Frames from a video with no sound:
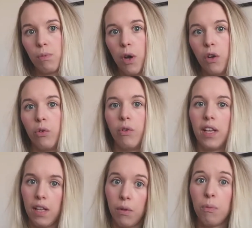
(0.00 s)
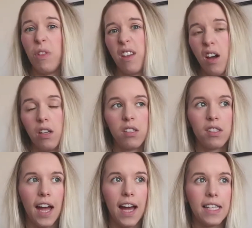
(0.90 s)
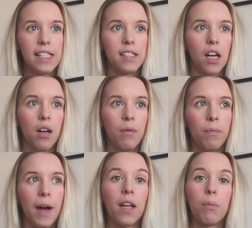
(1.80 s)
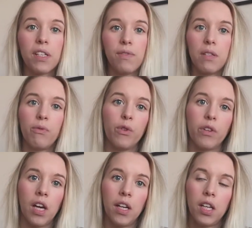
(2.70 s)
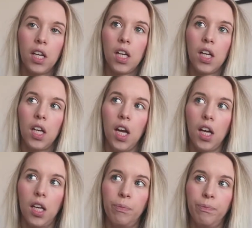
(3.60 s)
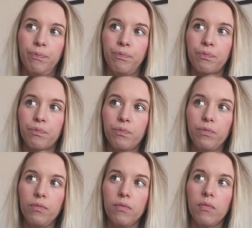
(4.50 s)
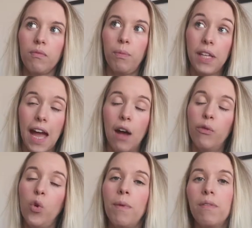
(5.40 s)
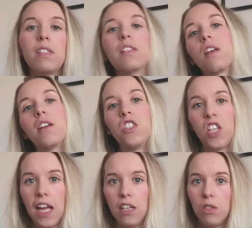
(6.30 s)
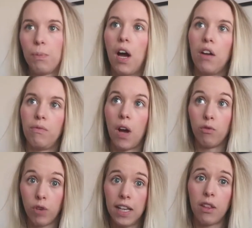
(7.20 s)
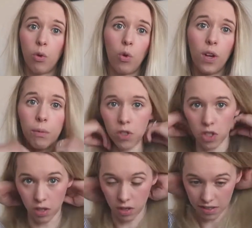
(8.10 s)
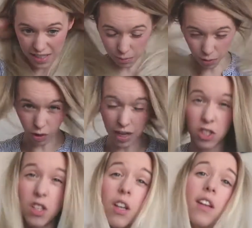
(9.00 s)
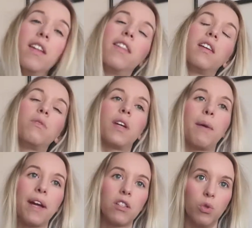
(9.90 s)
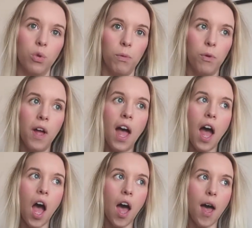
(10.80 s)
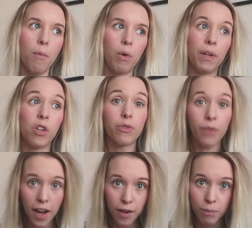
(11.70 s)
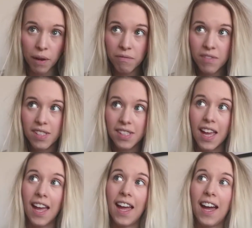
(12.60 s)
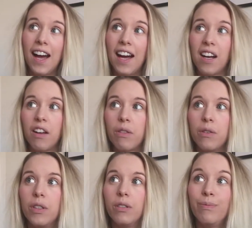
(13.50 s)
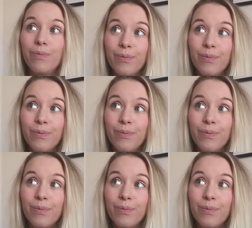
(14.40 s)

pod or in with us, and I breastfeed him through the night. But yeah, at 4 months things started to change, but I really thought it was just a sleep regression and things would get back to normal. And when we got to 5 months, I kind of thought,